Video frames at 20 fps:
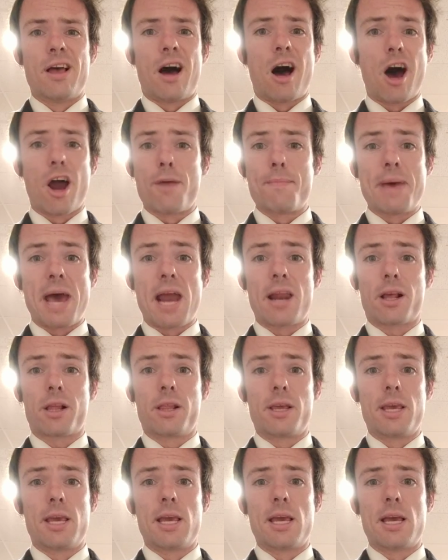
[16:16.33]

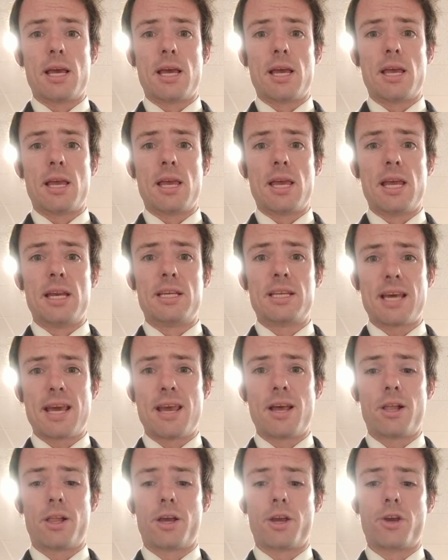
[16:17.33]
automatically
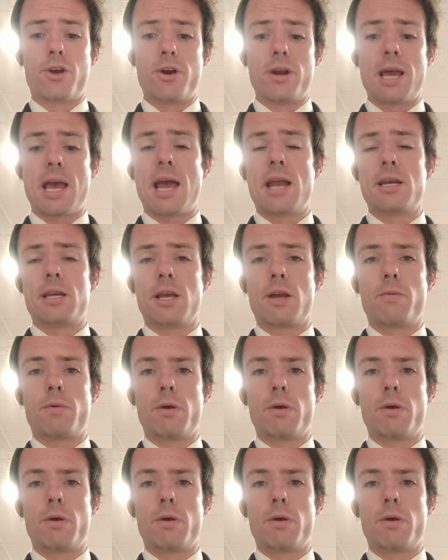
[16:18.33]
entail a good ending.